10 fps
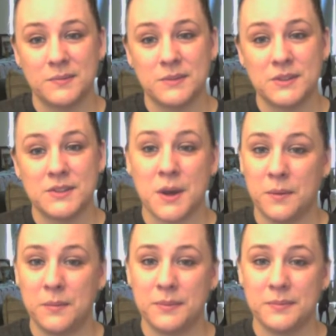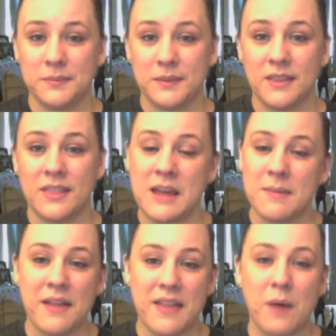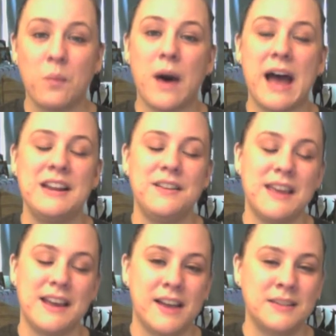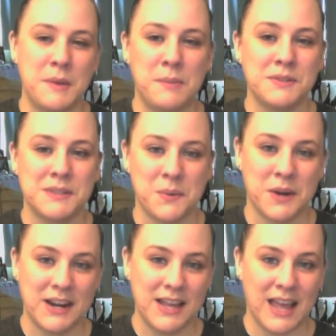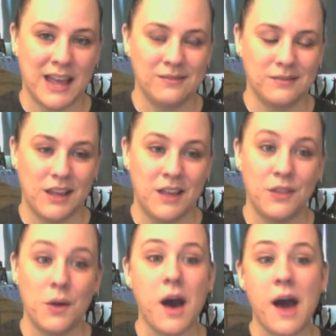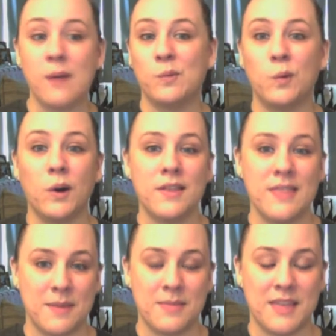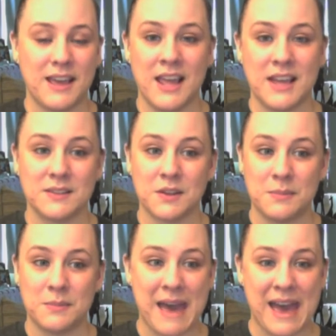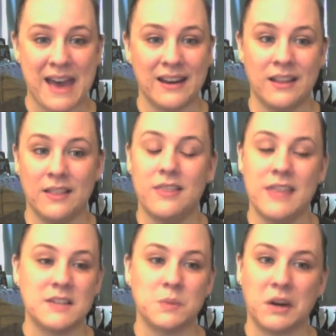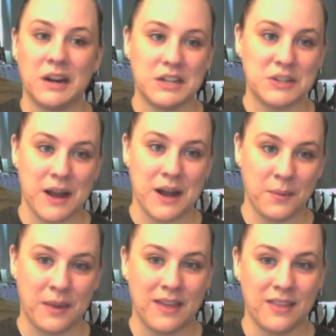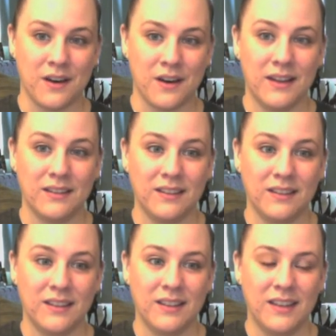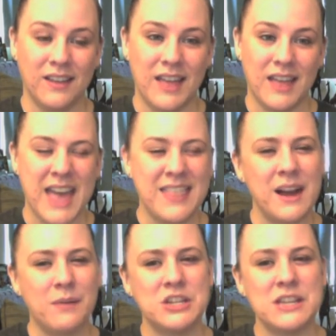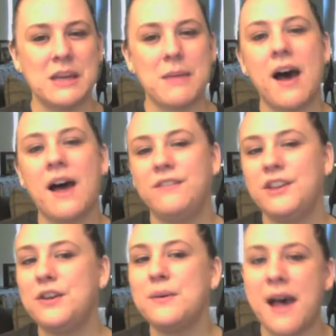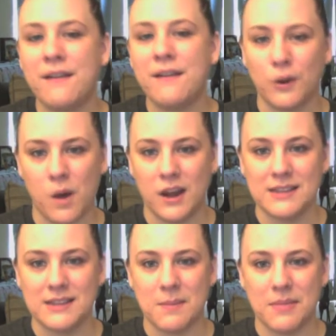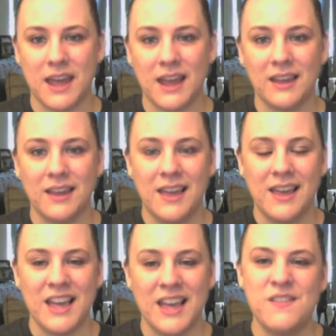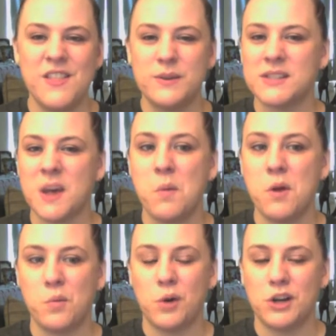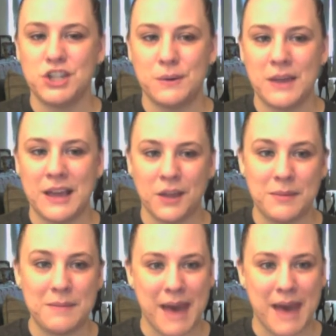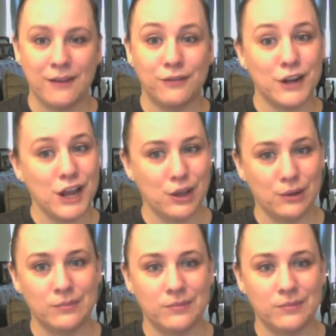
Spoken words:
So, think about that. Why do you think God's people still wanted a king, even though God warned them that kings could be bad and that things weren't going to turn out the way they thought? And then I want you to think about, have you ever wanted something, even though someone warned you it could be bad for you?